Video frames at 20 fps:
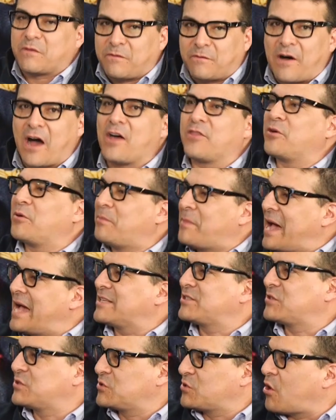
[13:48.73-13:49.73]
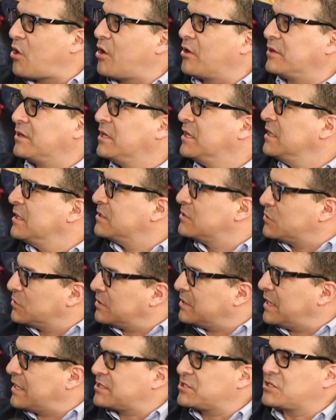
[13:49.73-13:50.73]
a father passes on to
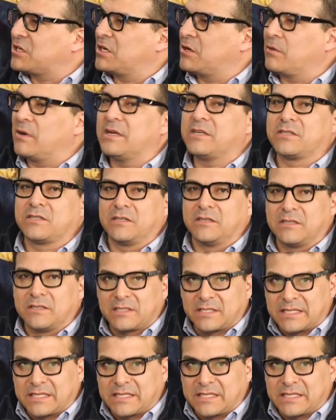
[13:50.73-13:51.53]
the next generation.